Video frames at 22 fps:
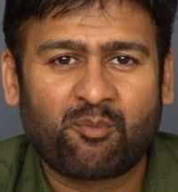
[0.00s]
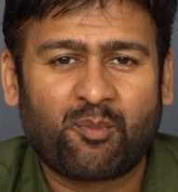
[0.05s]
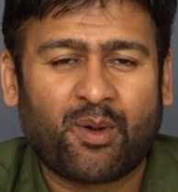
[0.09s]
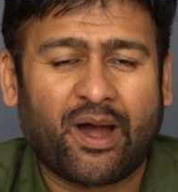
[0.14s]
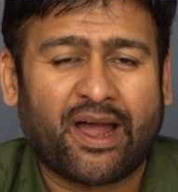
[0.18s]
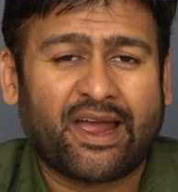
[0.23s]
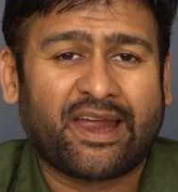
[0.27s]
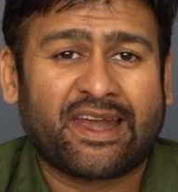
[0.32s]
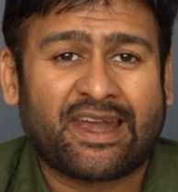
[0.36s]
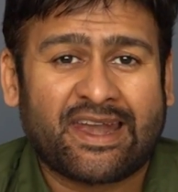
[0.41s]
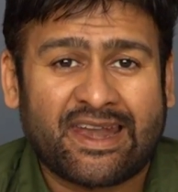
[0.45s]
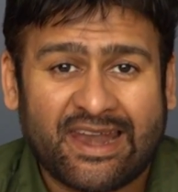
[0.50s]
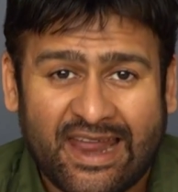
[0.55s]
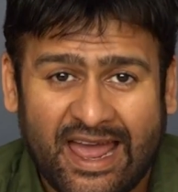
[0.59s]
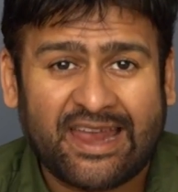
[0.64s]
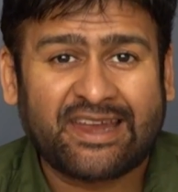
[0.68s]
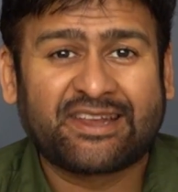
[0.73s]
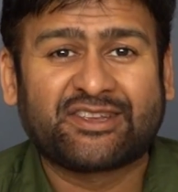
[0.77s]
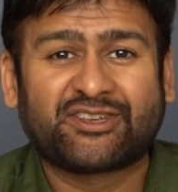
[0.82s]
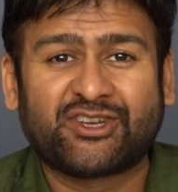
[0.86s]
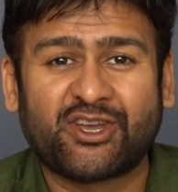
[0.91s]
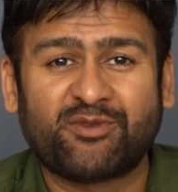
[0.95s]
by
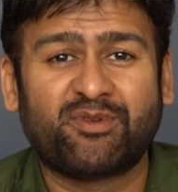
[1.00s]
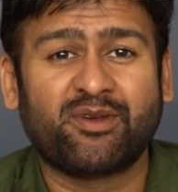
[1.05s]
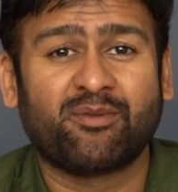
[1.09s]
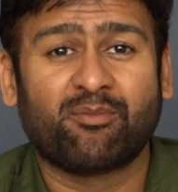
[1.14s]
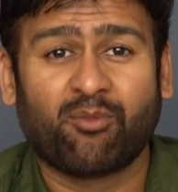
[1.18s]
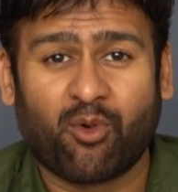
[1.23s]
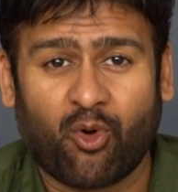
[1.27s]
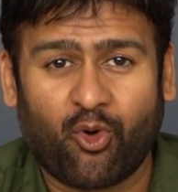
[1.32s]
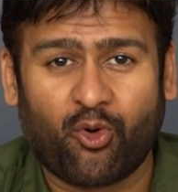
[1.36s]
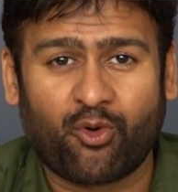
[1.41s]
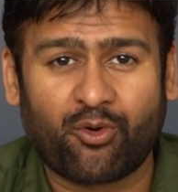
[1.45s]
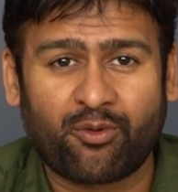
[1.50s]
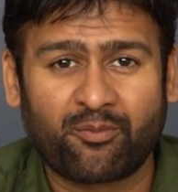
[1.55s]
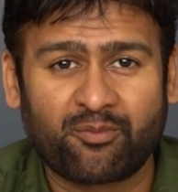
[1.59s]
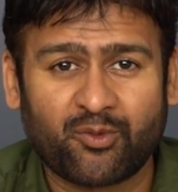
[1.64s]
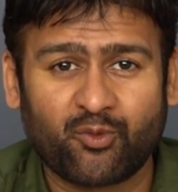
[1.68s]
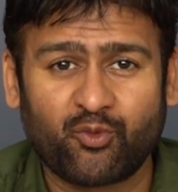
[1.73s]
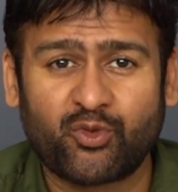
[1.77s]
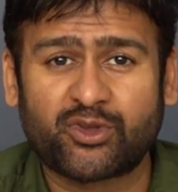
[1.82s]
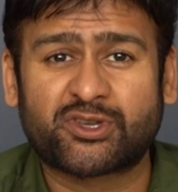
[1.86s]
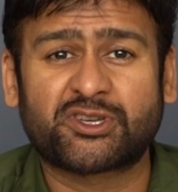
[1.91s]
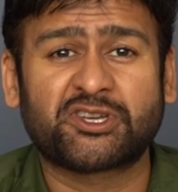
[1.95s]
nine G B more,
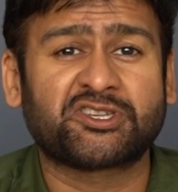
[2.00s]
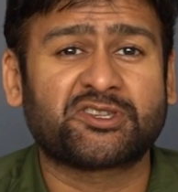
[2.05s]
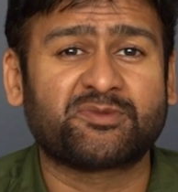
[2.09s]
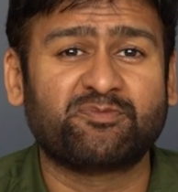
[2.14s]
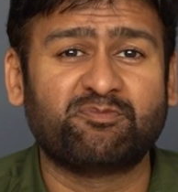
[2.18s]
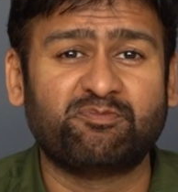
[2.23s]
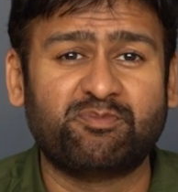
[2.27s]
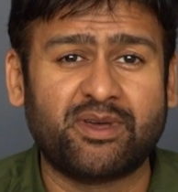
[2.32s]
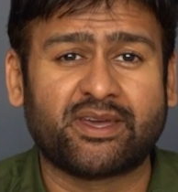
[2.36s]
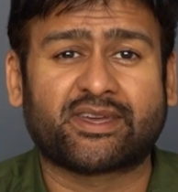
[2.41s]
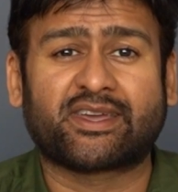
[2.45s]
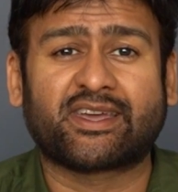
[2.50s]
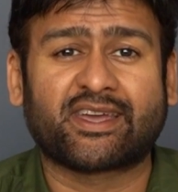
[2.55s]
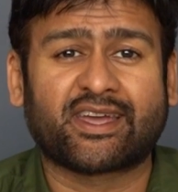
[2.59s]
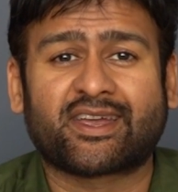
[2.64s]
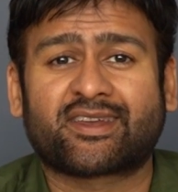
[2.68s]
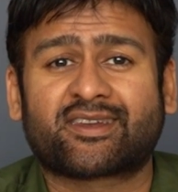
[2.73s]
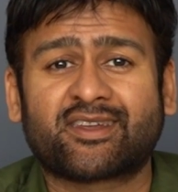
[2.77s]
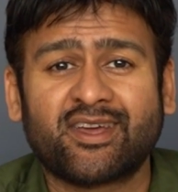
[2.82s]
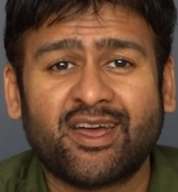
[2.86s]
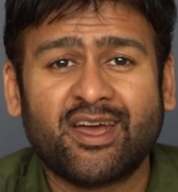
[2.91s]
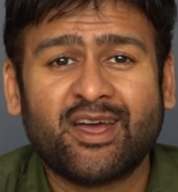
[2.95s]
which is making
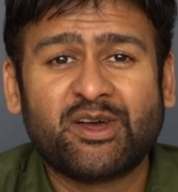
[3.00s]
it